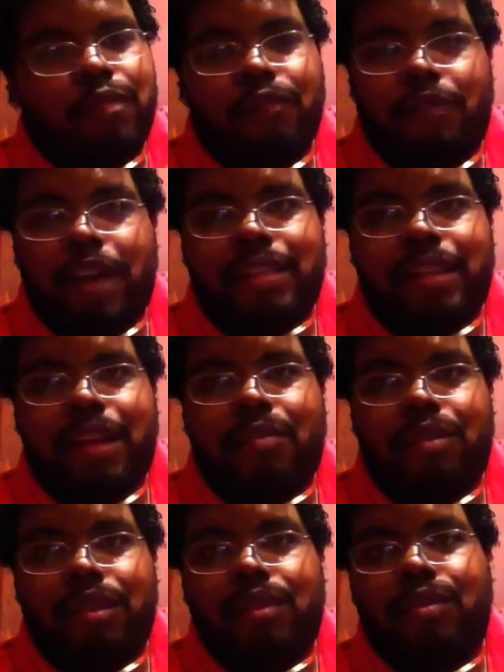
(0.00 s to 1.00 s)
finding out
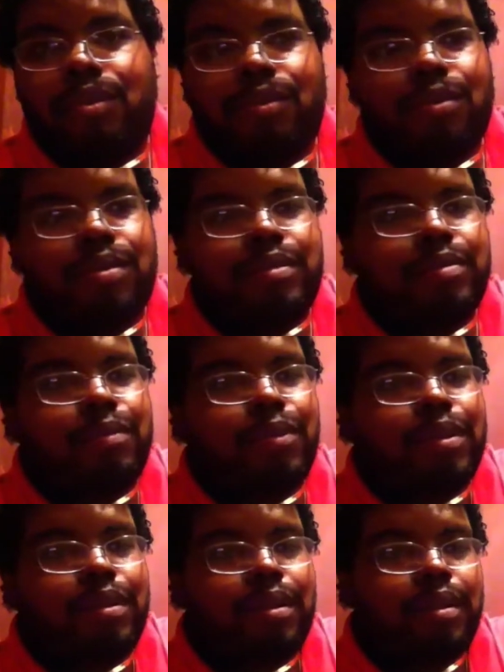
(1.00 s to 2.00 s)
when they're going to order some more.